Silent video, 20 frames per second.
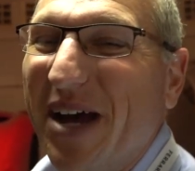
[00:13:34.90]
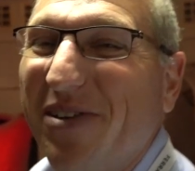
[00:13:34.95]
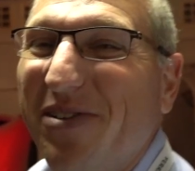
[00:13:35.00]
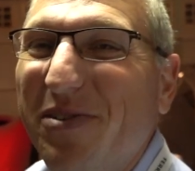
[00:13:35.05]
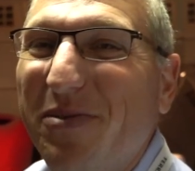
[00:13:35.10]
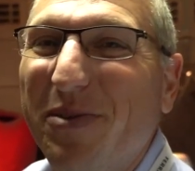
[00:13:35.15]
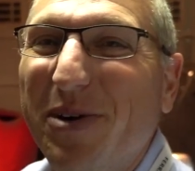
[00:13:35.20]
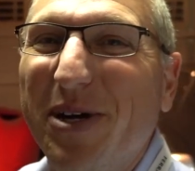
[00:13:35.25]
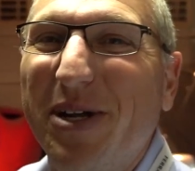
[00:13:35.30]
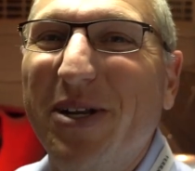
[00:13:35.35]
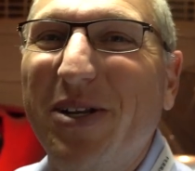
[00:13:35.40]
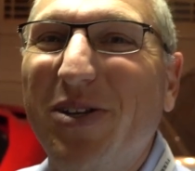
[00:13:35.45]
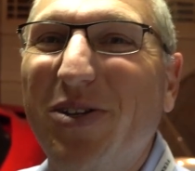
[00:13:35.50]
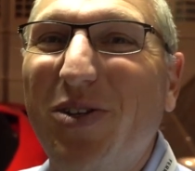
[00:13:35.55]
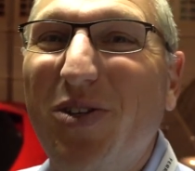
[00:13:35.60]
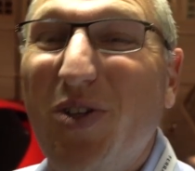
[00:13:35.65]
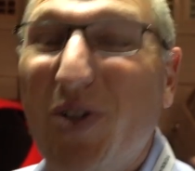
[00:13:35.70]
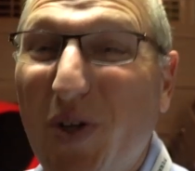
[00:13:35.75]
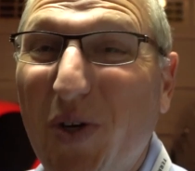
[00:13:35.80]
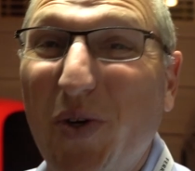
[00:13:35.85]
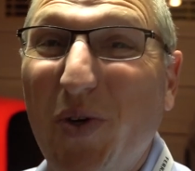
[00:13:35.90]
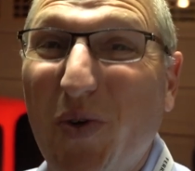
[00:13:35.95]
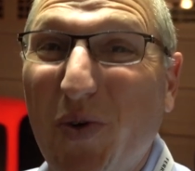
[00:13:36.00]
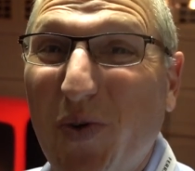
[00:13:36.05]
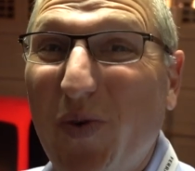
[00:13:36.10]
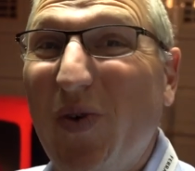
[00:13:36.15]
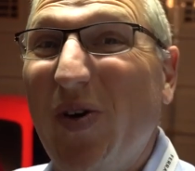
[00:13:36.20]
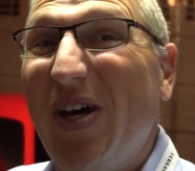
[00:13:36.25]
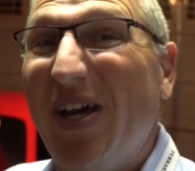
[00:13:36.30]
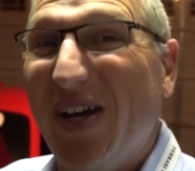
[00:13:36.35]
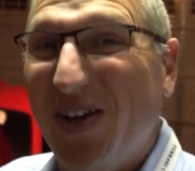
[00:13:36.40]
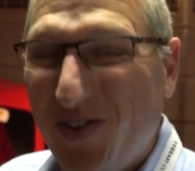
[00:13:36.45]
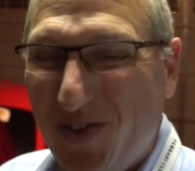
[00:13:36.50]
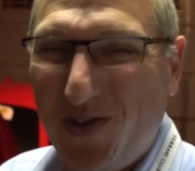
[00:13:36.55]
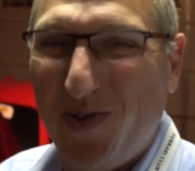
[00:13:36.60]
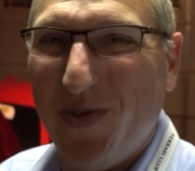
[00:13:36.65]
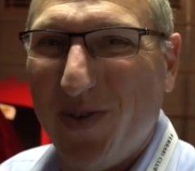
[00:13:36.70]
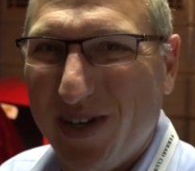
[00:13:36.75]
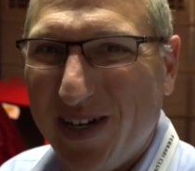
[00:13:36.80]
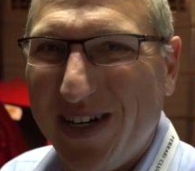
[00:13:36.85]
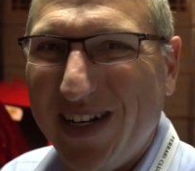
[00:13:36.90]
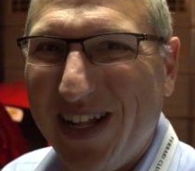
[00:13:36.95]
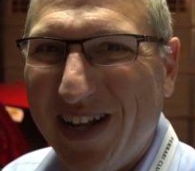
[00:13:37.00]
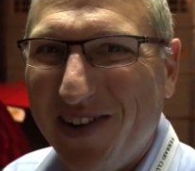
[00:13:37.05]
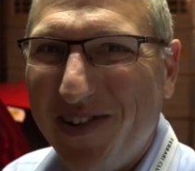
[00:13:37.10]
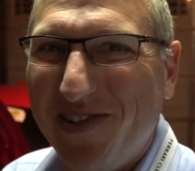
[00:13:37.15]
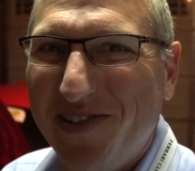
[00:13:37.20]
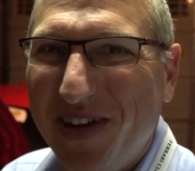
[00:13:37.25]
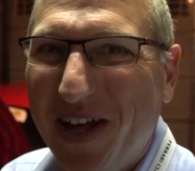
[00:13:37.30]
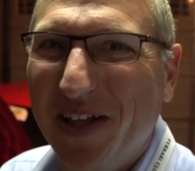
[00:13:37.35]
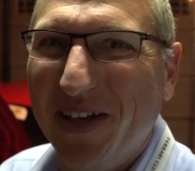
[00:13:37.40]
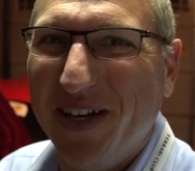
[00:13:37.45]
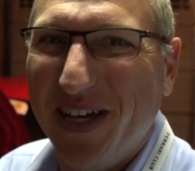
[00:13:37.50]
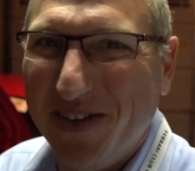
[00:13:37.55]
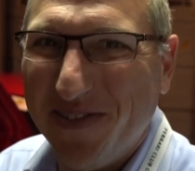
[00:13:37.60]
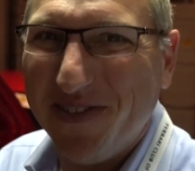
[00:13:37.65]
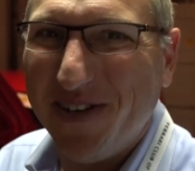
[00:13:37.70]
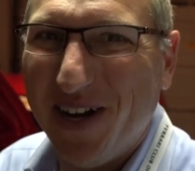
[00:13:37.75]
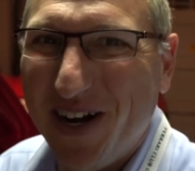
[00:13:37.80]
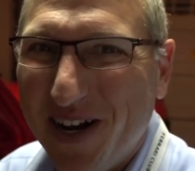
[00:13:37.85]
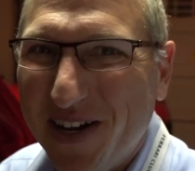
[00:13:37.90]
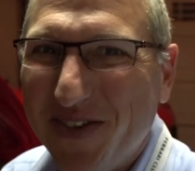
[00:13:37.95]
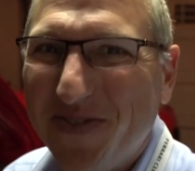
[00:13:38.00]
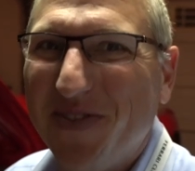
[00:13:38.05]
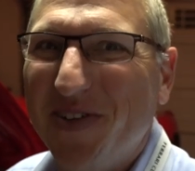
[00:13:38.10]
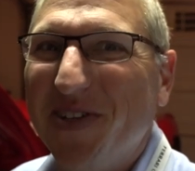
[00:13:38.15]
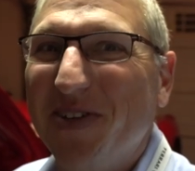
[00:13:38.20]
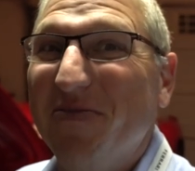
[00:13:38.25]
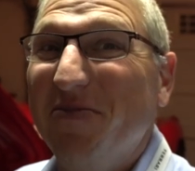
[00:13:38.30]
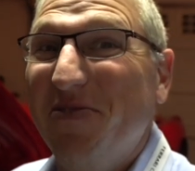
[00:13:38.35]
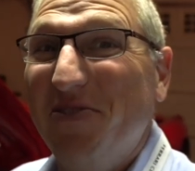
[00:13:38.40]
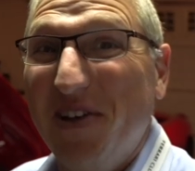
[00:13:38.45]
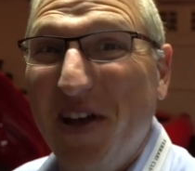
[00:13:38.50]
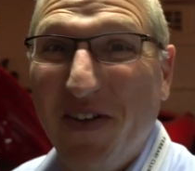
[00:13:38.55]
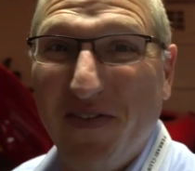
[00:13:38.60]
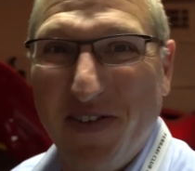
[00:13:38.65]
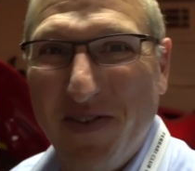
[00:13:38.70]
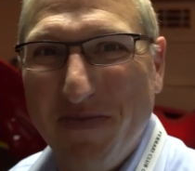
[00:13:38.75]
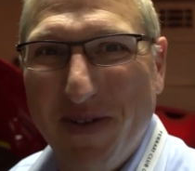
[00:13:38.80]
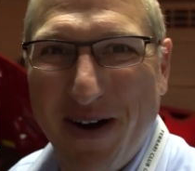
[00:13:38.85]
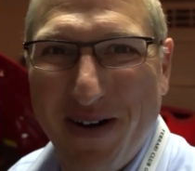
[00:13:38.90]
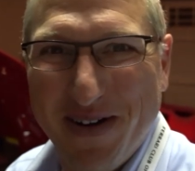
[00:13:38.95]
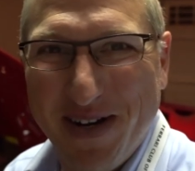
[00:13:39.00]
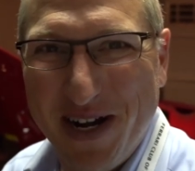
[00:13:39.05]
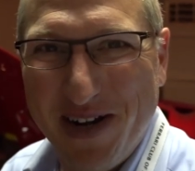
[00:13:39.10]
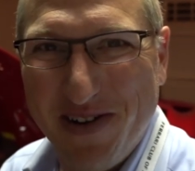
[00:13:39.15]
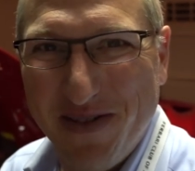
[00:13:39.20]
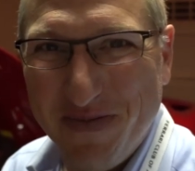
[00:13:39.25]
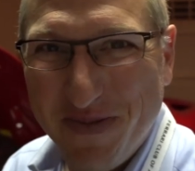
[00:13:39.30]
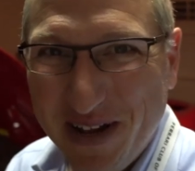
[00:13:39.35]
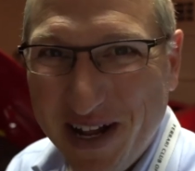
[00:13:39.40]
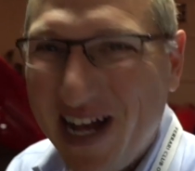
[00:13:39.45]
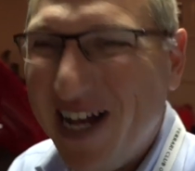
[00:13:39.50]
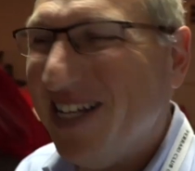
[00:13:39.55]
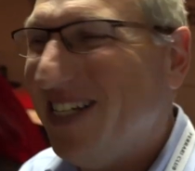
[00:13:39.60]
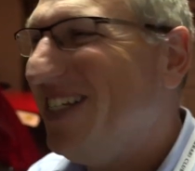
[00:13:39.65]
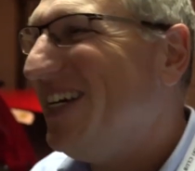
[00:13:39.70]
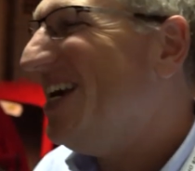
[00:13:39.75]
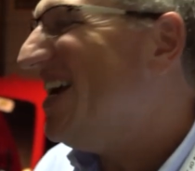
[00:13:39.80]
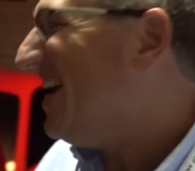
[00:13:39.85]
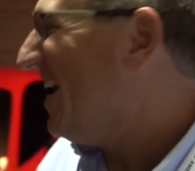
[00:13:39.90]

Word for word: actually won two $200 Shell gift cards for some Shell V Power Nitro Plus,